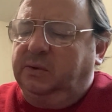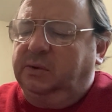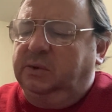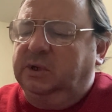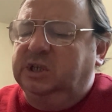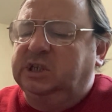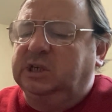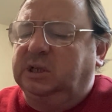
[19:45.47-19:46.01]

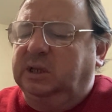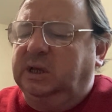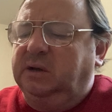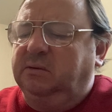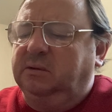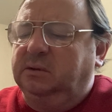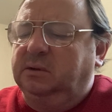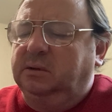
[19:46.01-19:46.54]
this
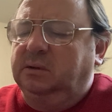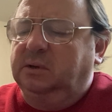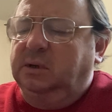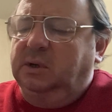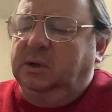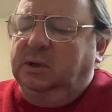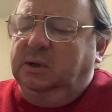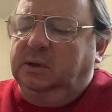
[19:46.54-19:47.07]
11.
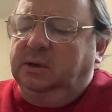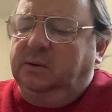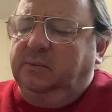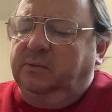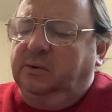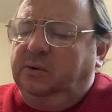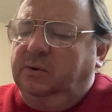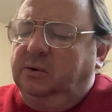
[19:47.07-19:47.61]

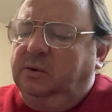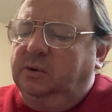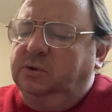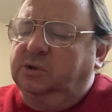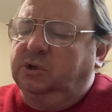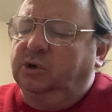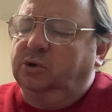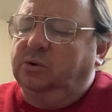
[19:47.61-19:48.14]

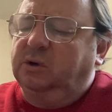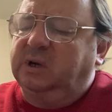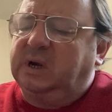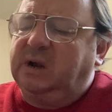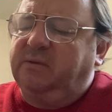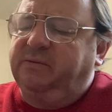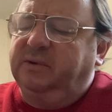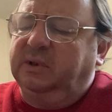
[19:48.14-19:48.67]
So
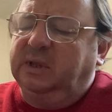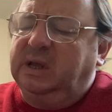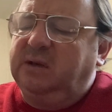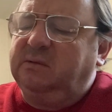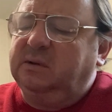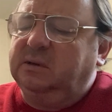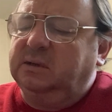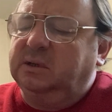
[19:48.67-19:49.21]
Graf
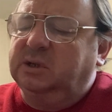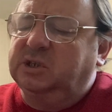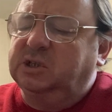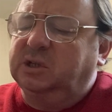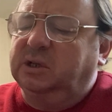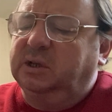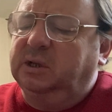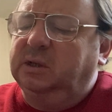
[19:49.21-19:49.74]
11 is
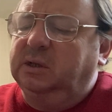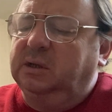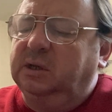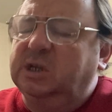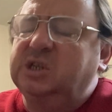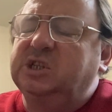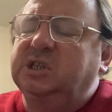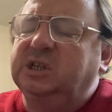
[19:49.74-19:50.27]

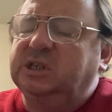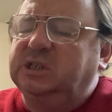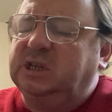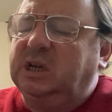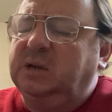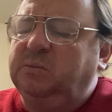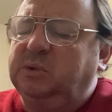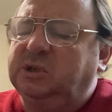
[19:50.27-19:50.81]
it's the
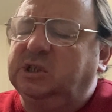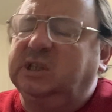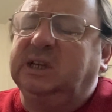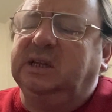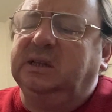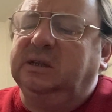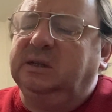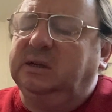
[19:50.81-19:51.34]
same as
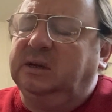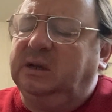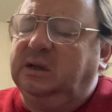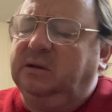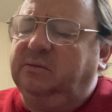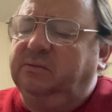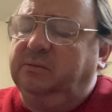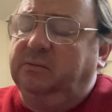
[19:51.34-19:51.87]

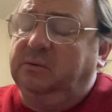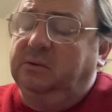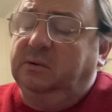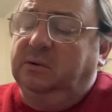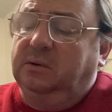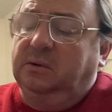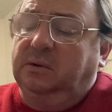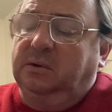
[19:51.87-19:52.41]
10.5
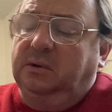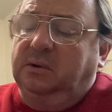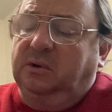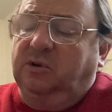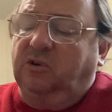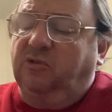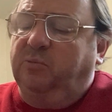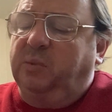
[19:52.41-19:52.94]

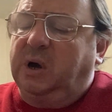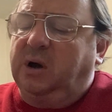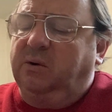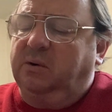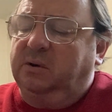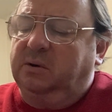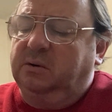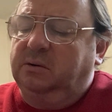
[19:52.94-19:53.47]
of Bauer.